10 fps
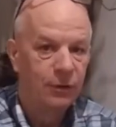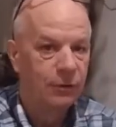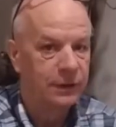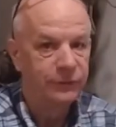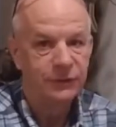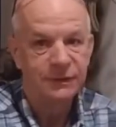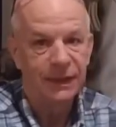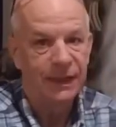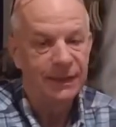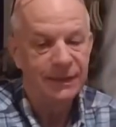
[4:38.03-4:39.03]
or even
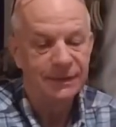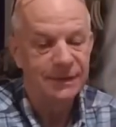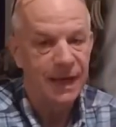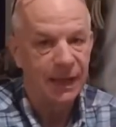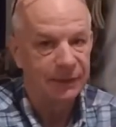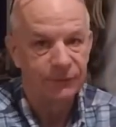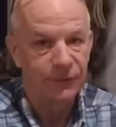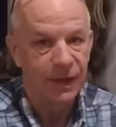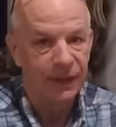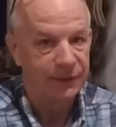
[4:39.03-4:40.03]
say he's not
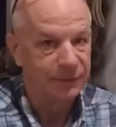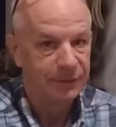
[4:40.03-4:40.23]
divine.